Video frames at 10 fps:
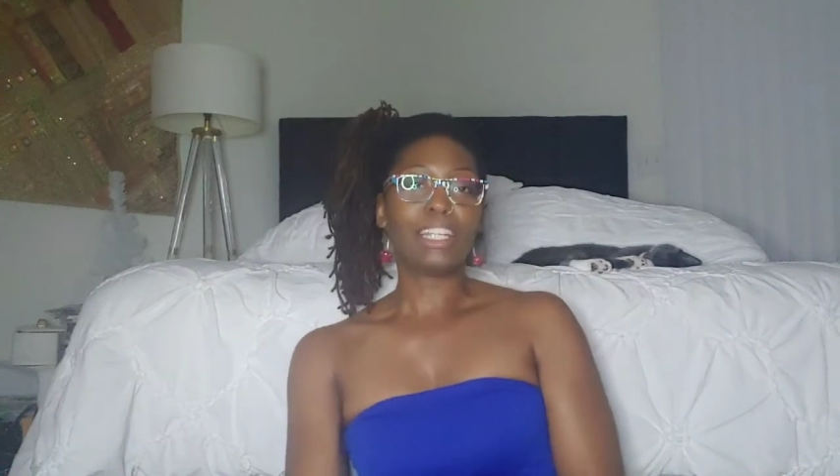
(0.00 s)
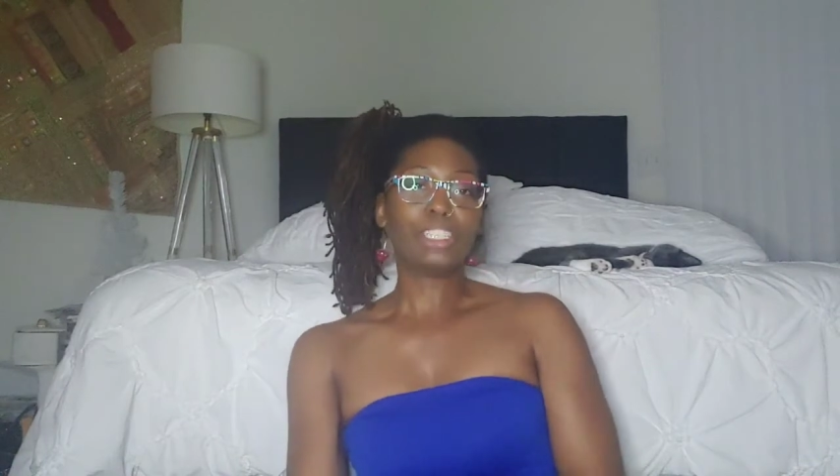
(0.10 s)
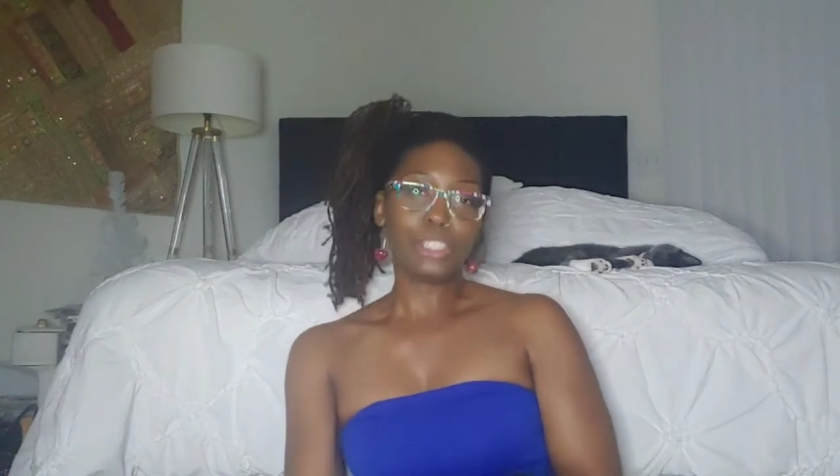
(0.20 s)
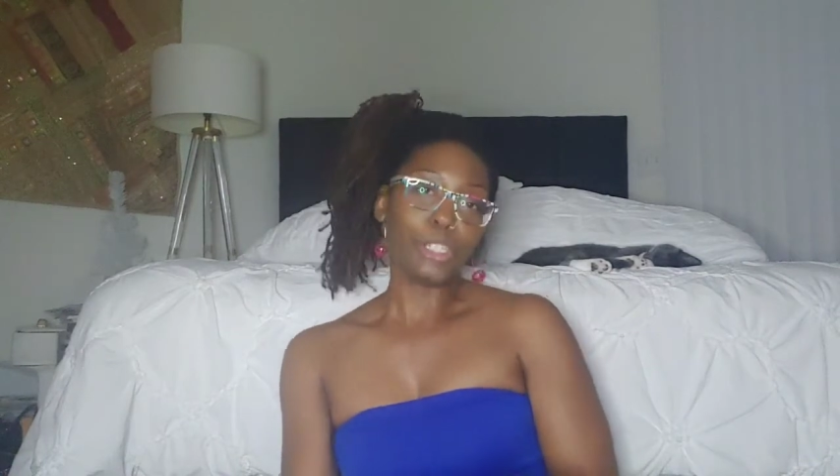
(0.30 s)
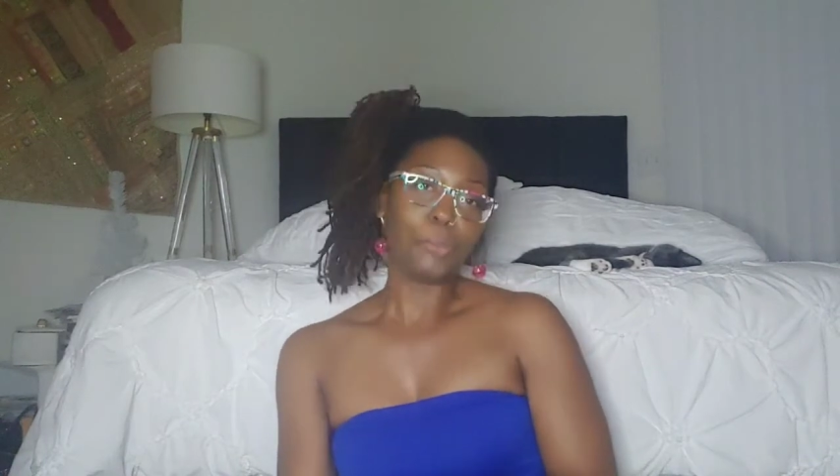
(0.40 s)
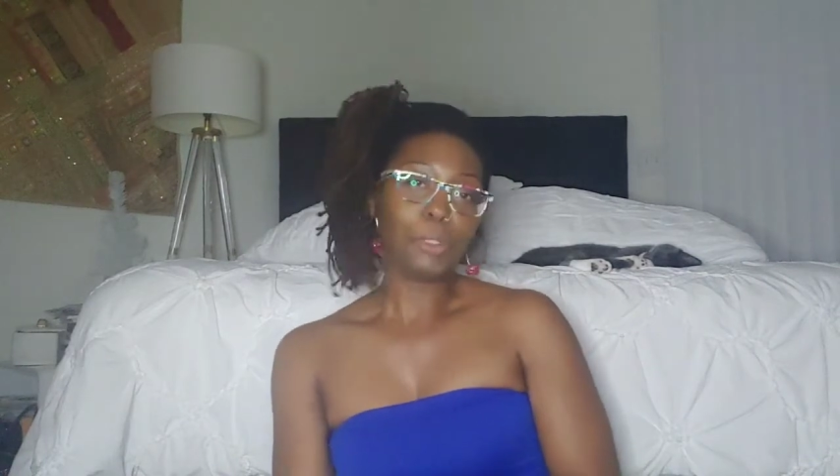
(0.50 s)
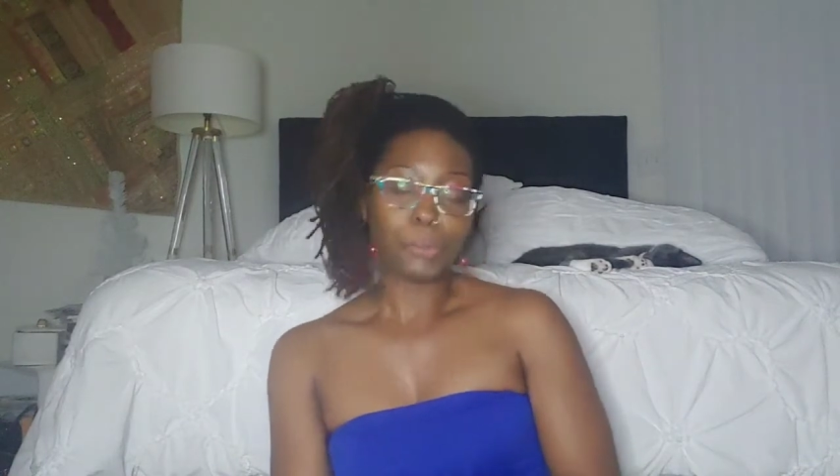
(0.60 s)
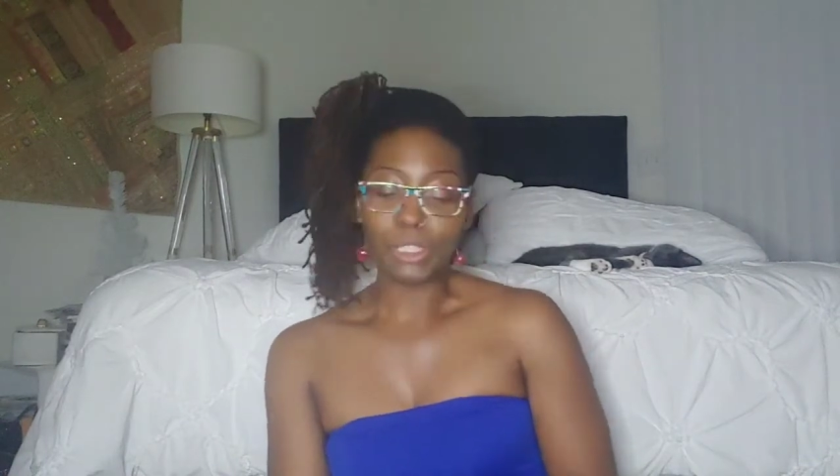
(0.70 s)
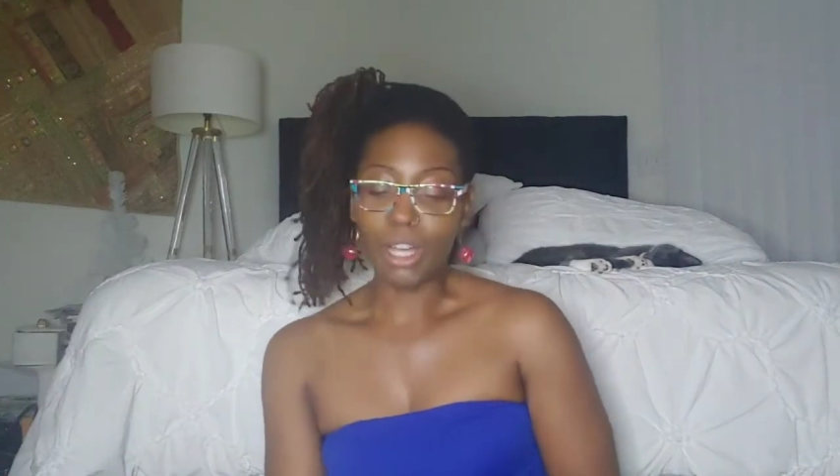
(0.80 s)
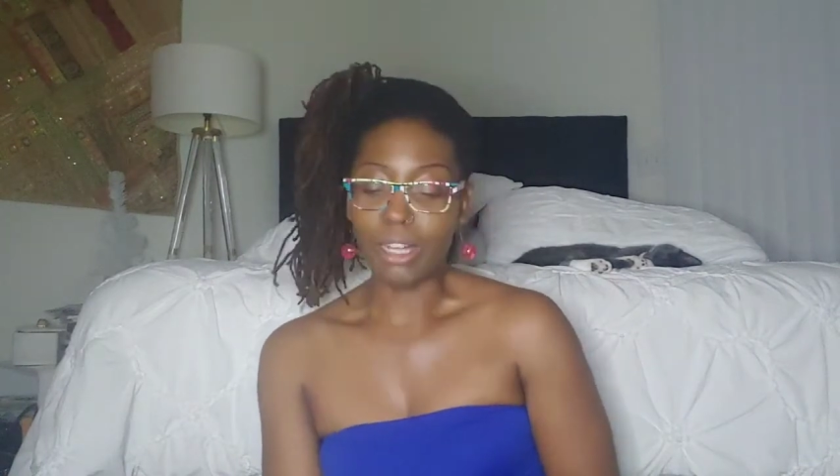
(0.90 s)
that you hear
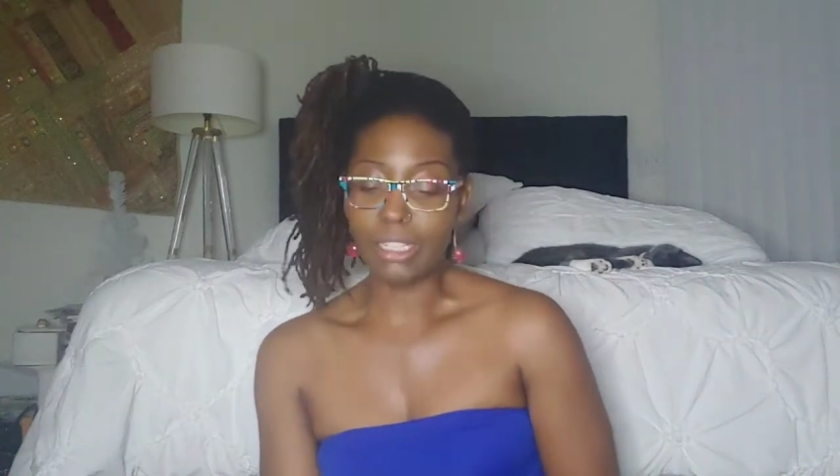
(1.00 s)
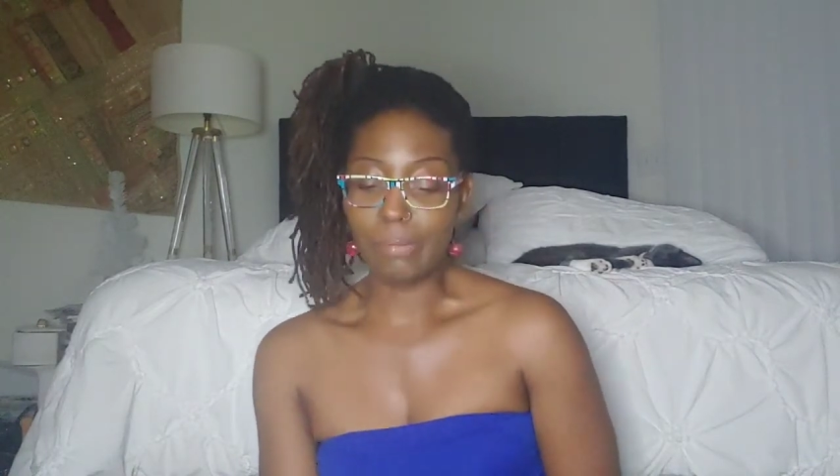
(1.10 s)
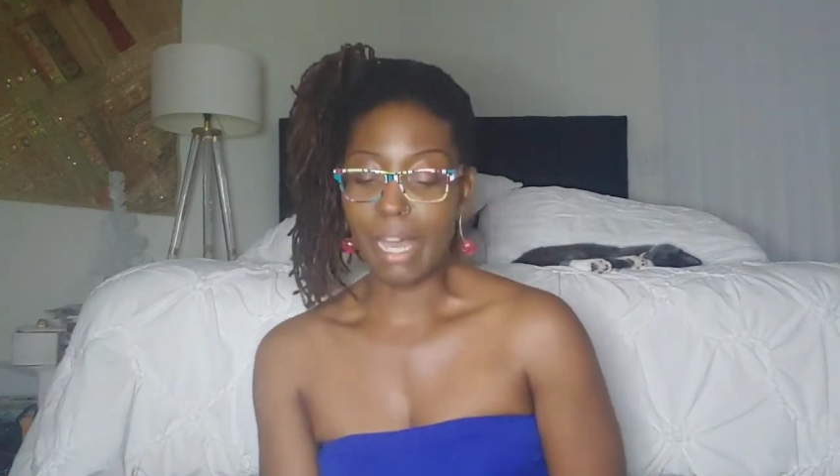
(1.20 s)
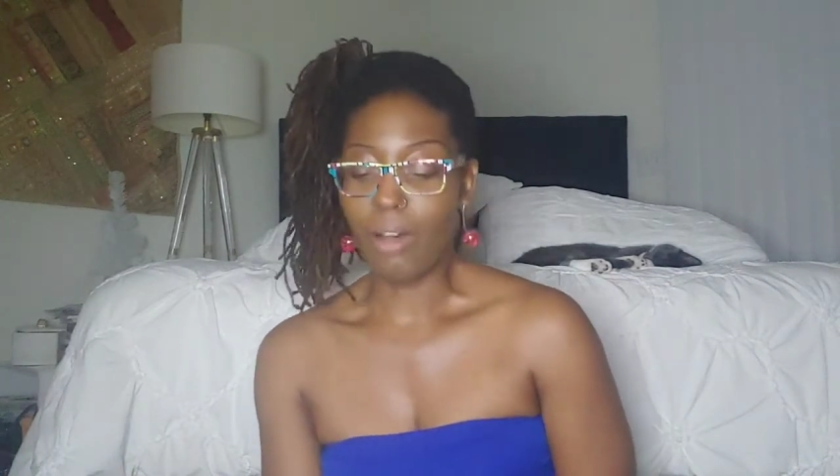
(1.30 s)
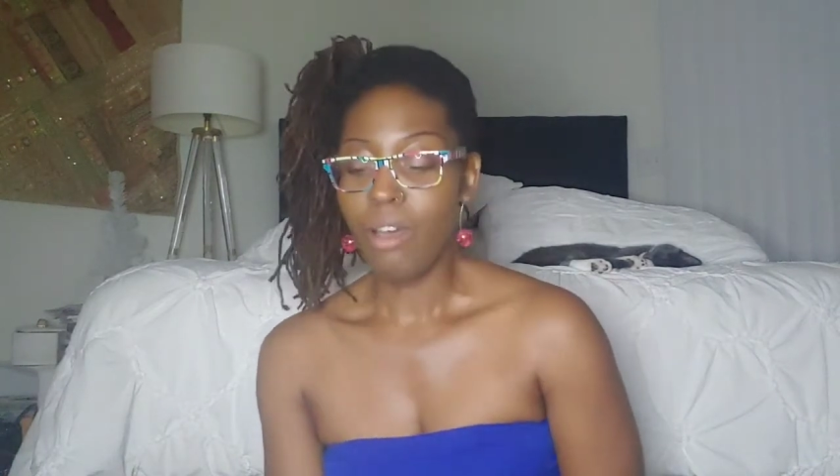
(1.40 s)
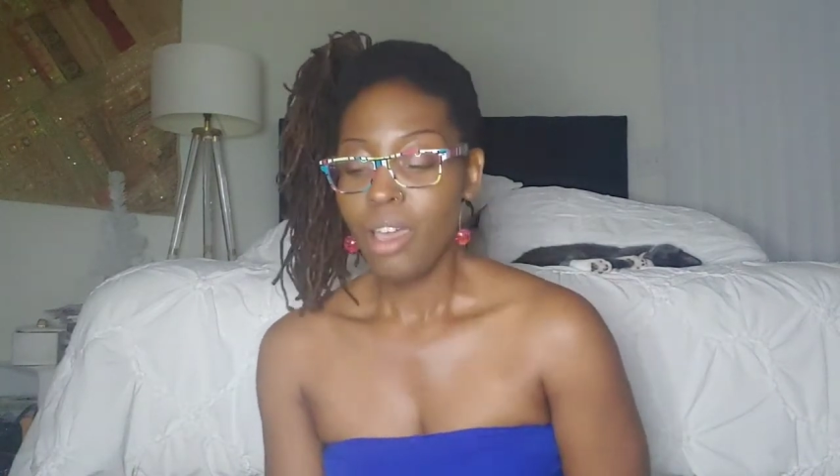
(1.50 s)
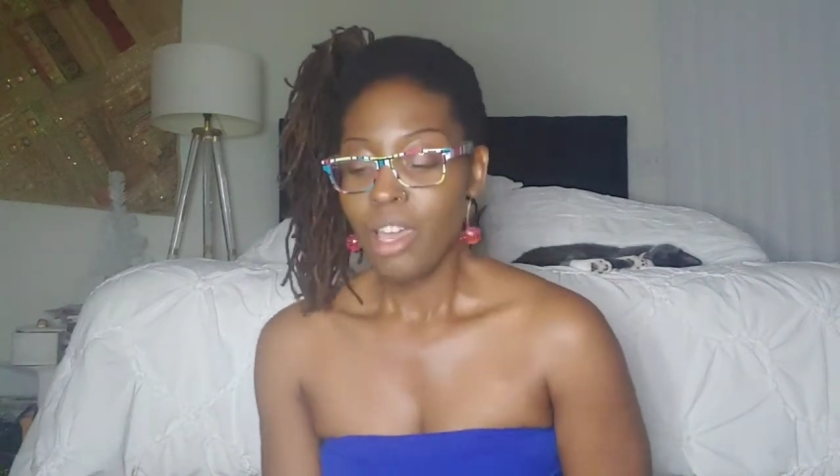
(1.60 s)
people talking about.